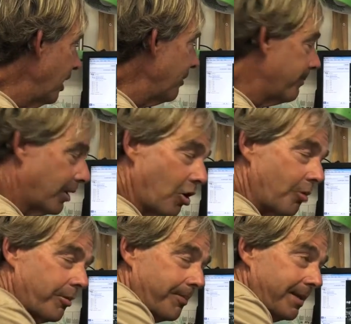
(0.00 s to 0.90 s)

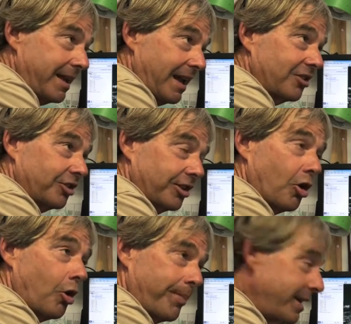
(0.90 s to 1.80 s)
Bacopa,
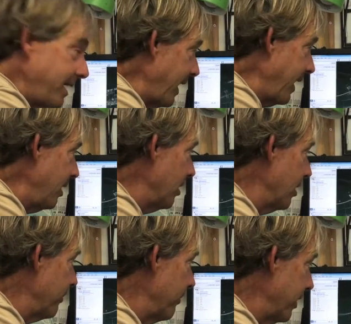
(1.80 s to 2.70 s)
Bacopa,
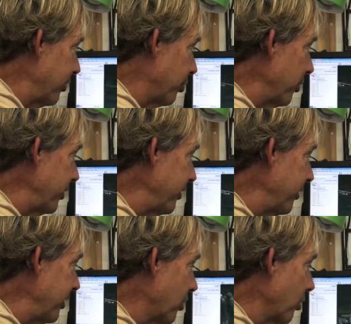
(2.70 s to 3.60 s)
but it's real
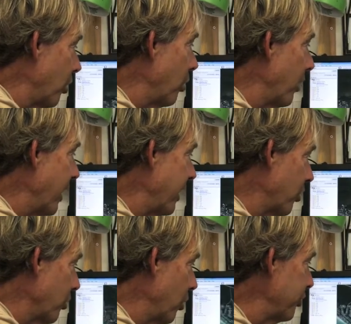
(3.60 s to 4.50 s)
easy to grow, and it
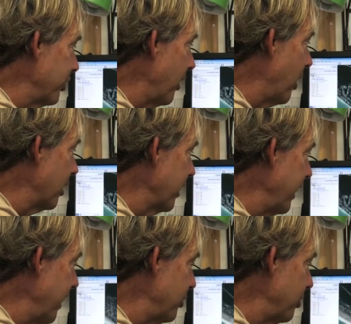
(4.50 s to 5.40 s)
grows along the
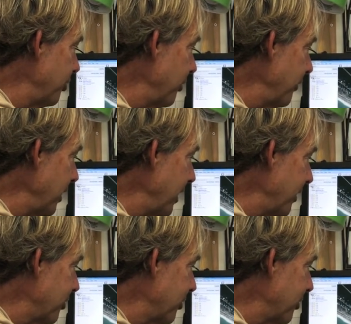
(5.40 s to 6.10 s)
edges of lakes.